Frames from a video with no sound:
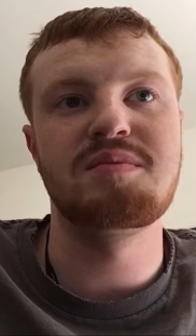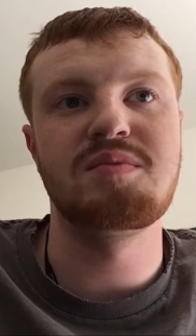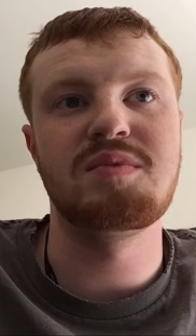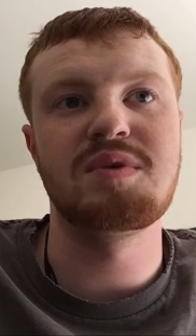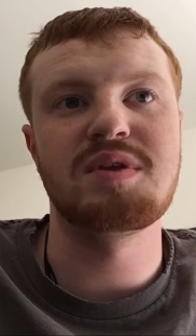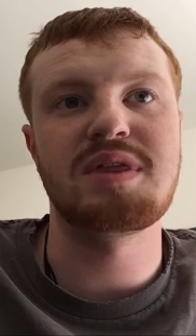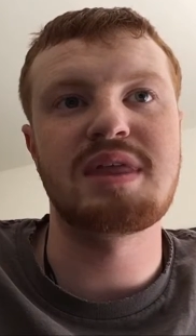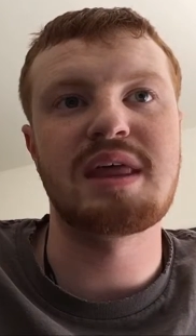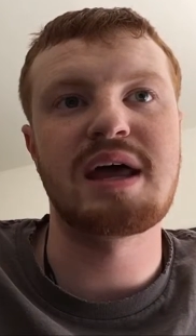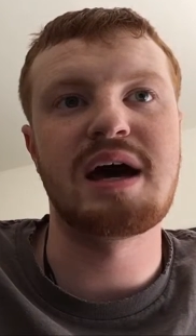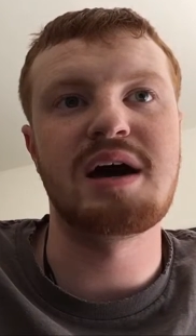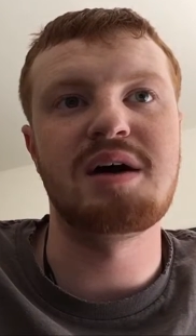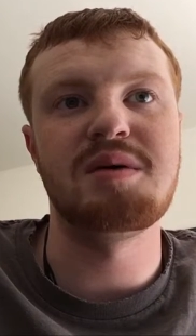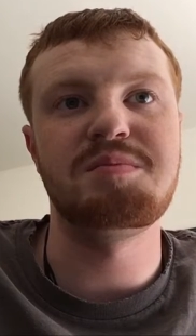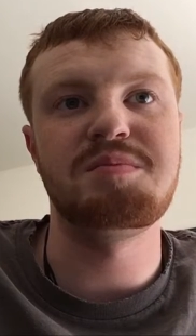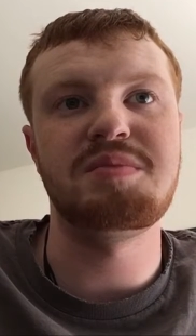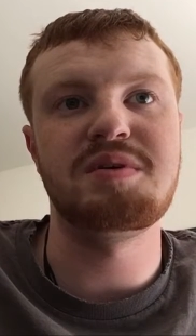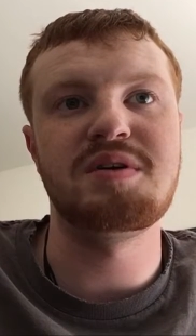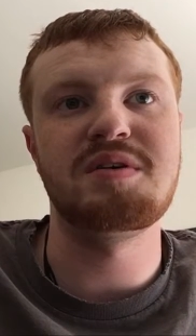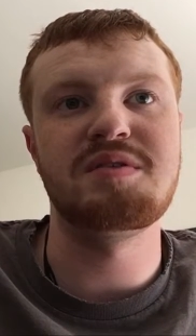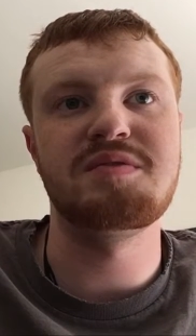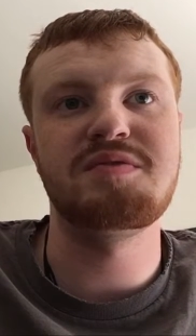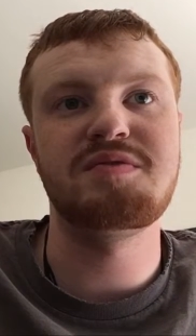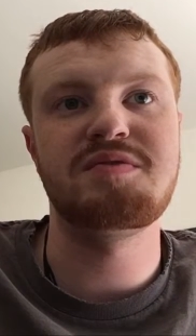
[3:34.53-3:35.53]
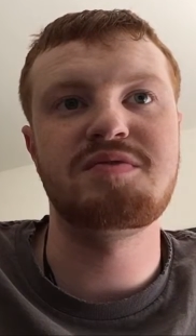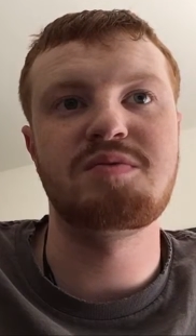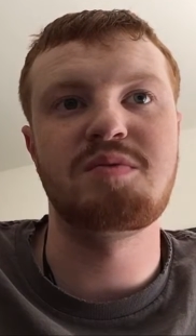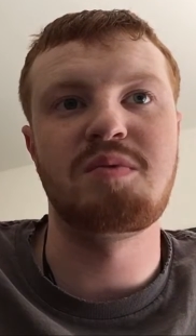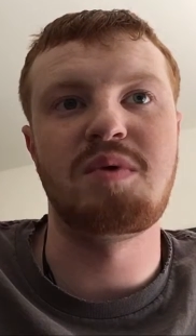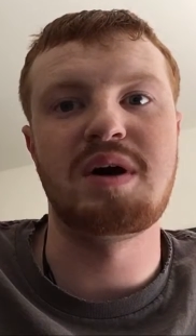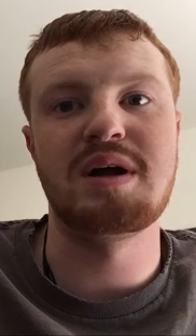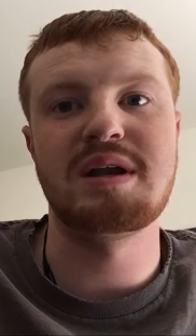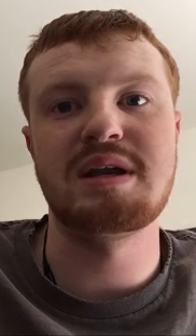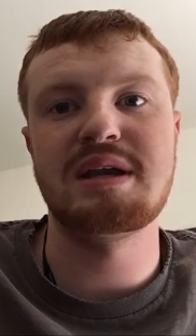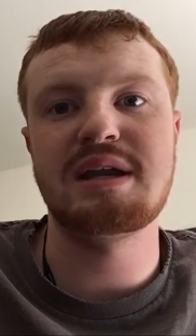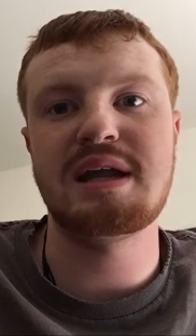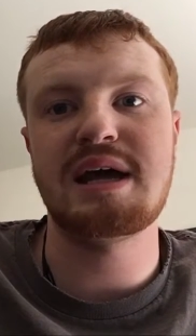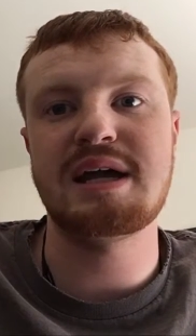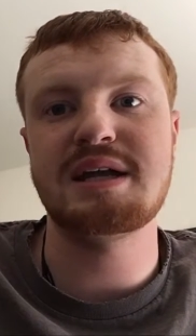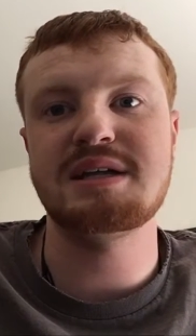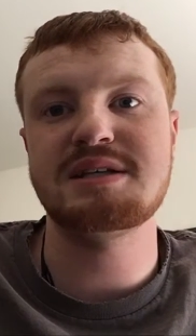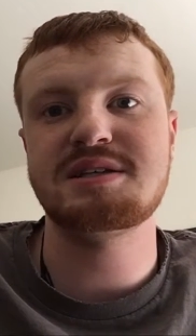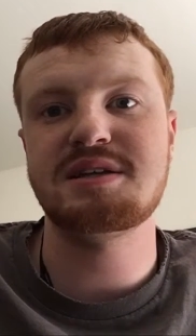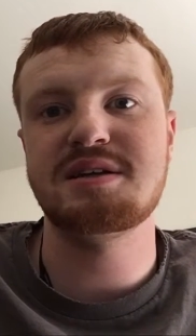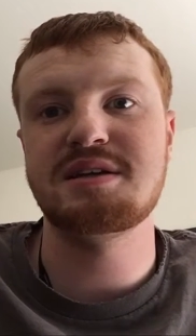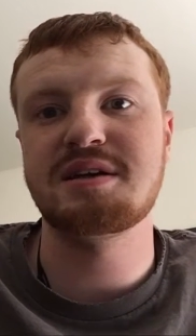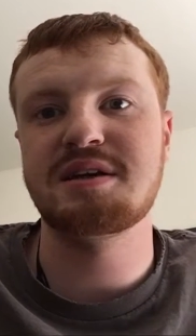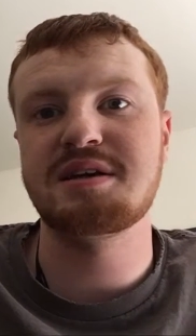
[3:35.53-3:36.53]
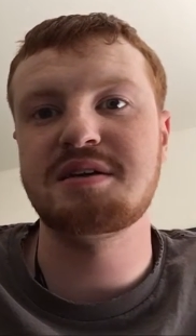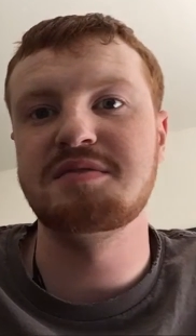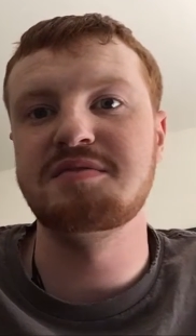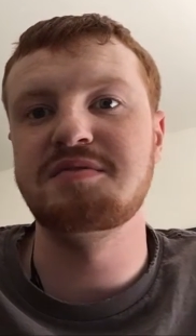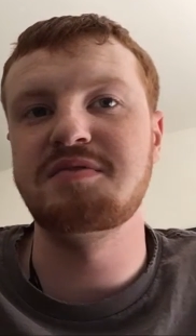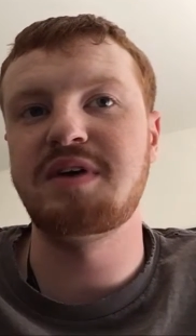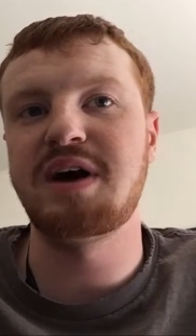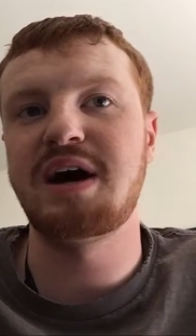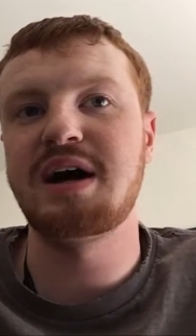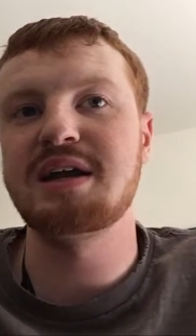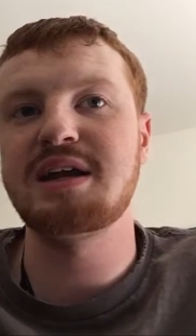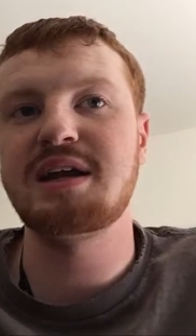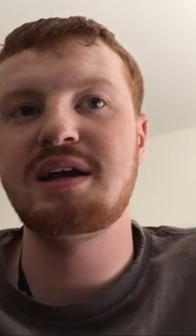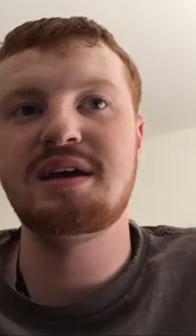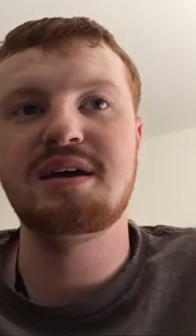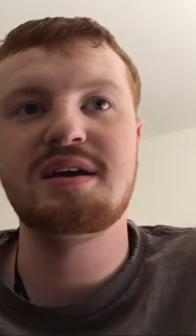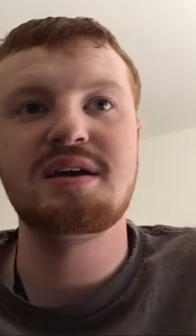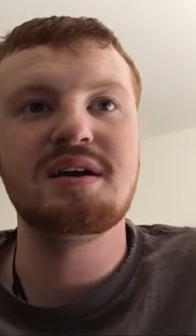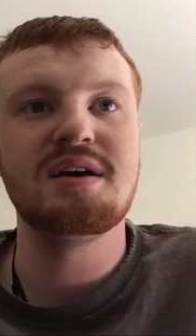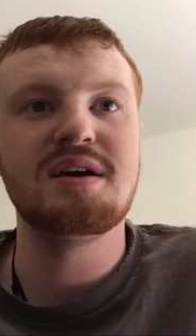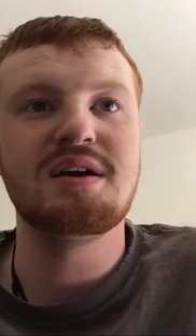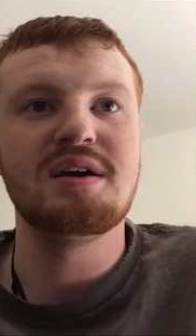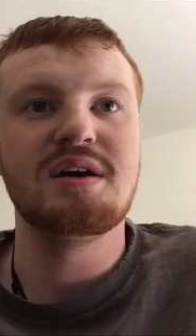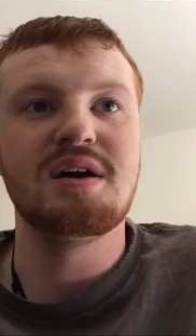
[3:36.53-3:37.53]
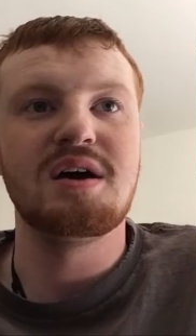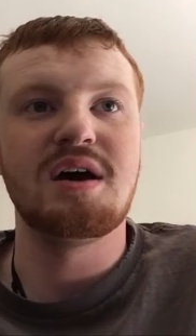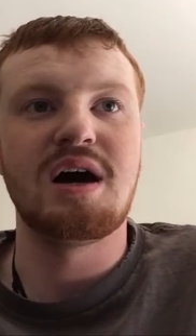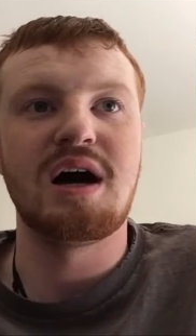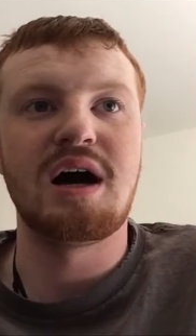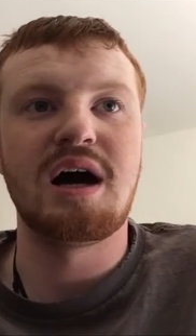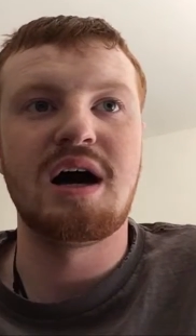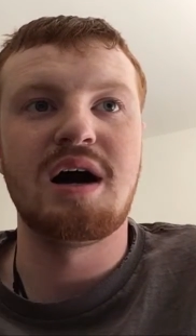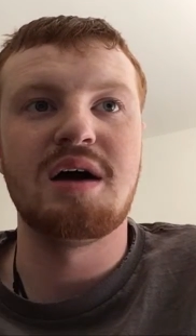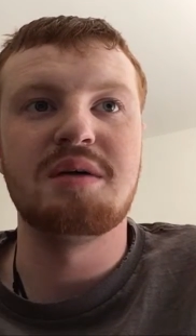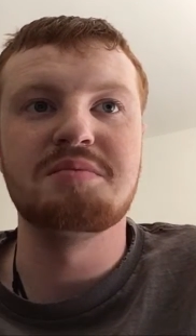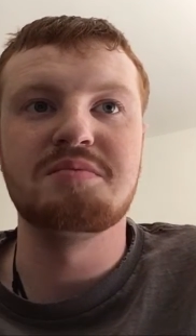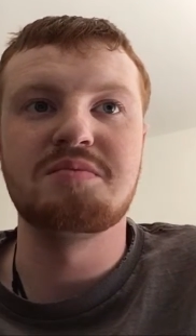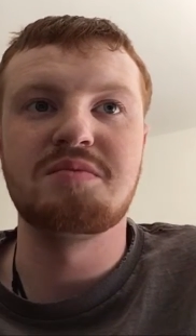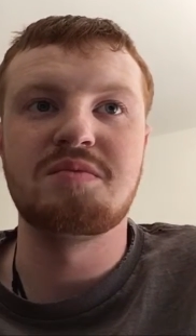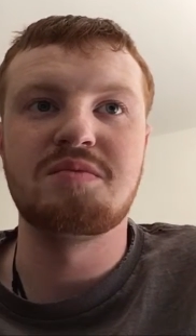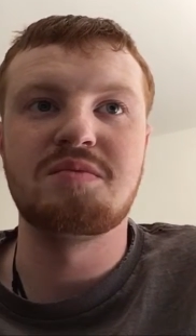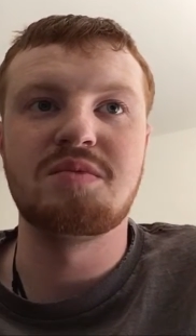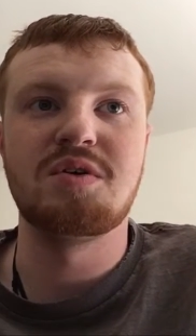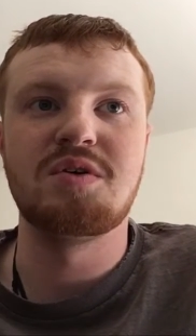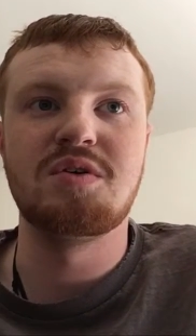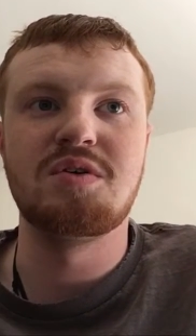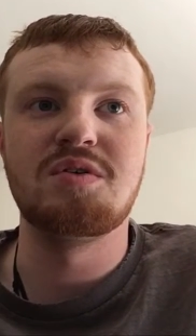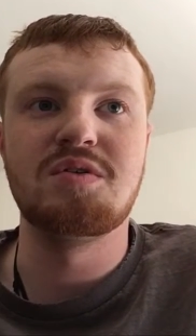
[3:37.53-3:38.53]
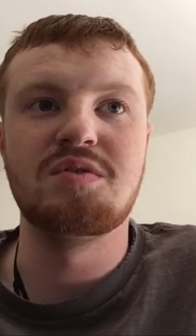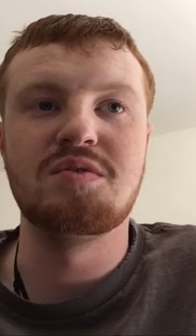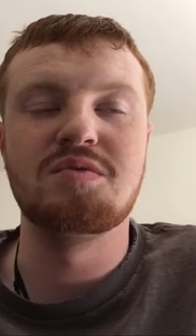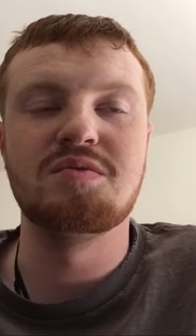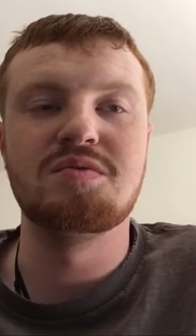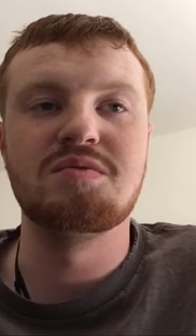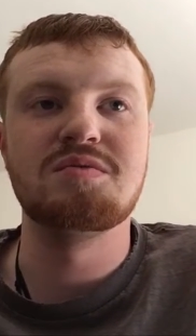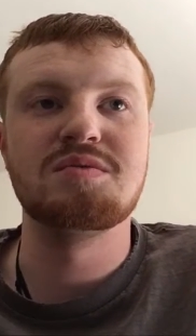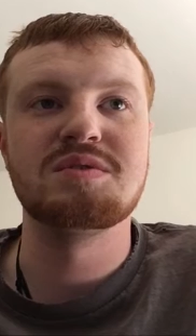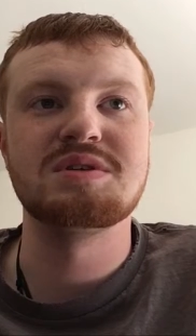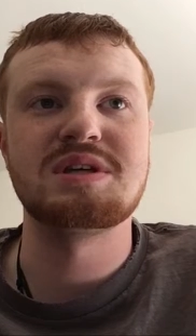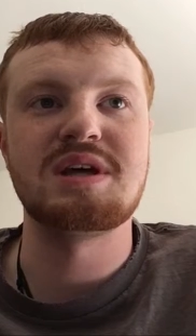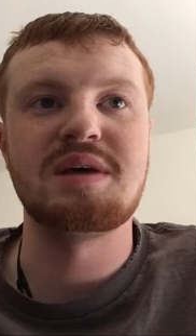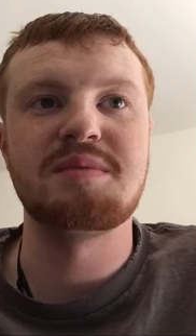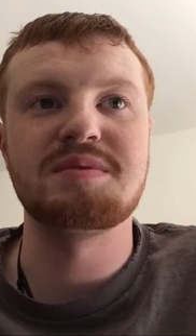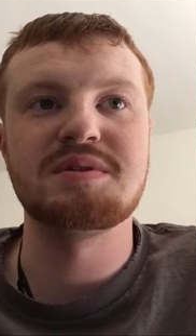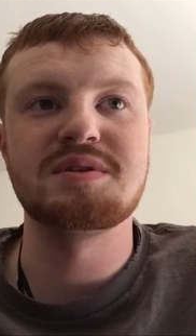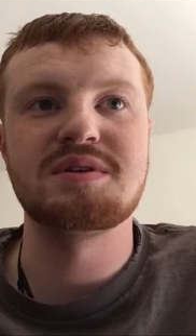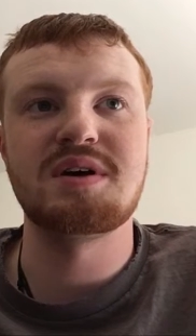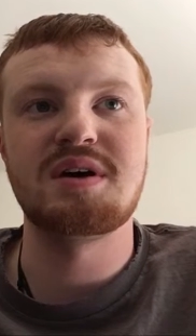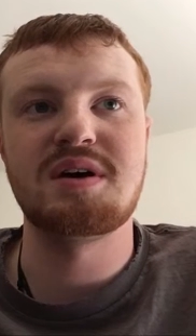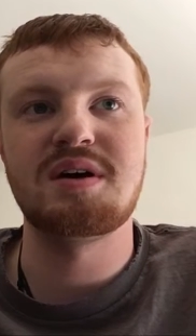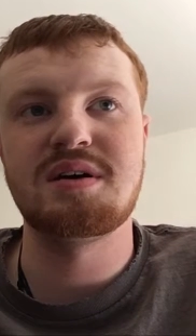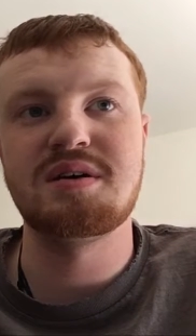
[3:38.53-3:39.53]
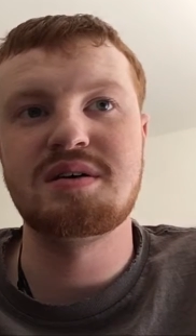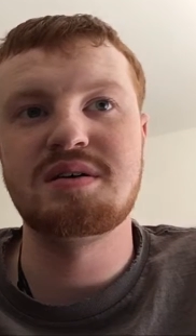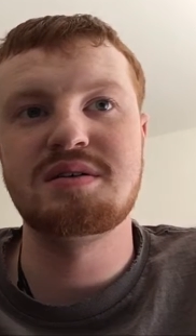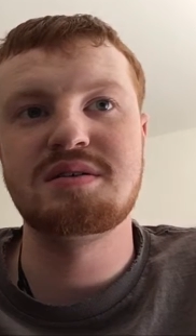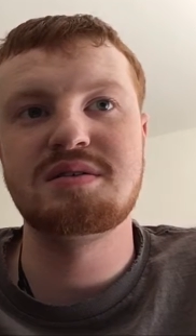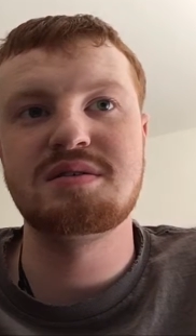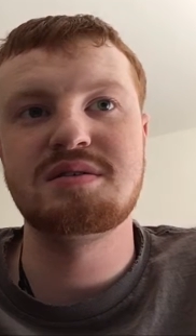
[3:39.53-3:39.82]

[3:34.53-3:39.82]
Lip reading: with the help of one Edison Cavani, who was able to